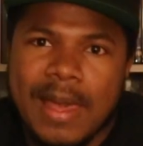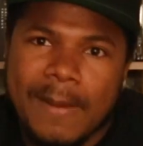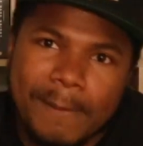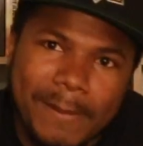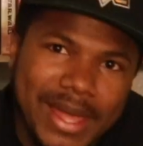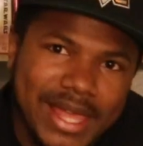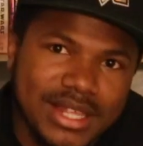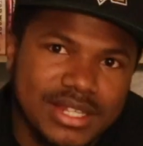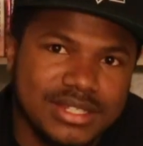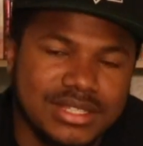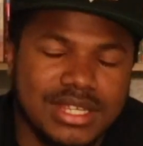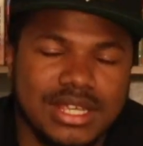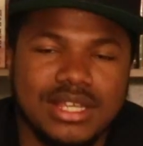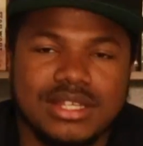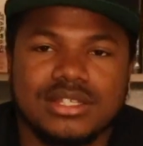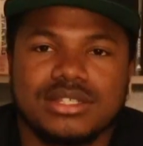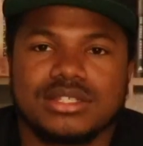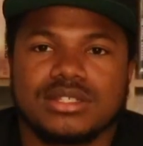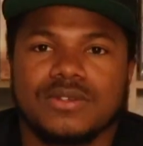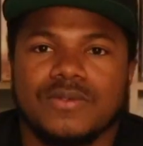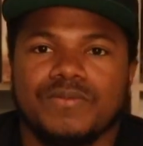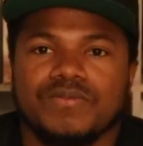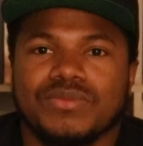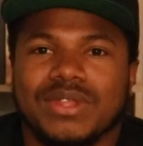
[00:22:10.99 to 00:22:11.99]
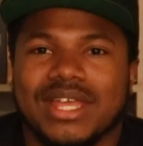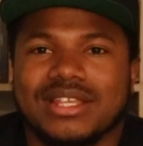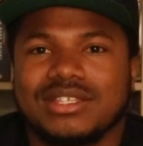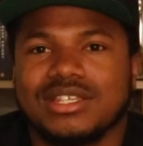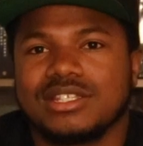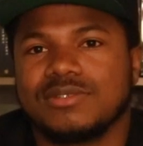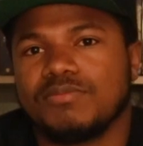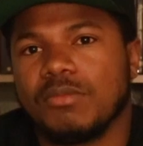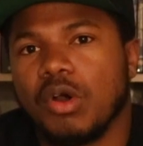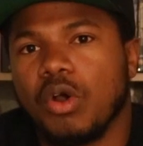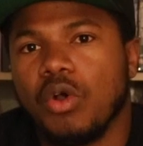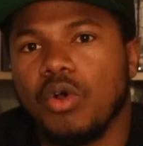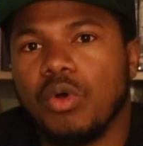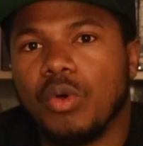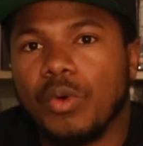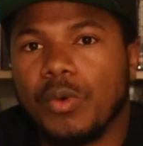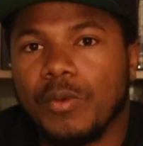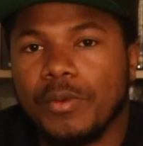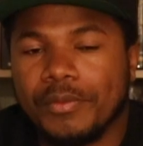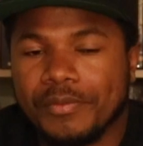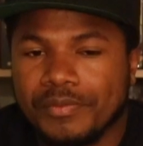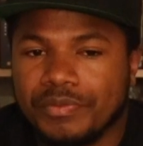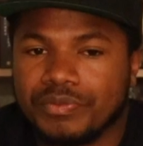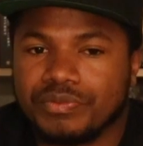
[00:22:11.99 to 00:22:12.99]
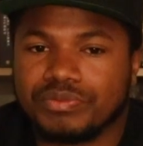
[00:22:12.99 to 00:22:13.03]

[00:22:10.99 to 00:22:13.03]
Makes sense. That's his mole.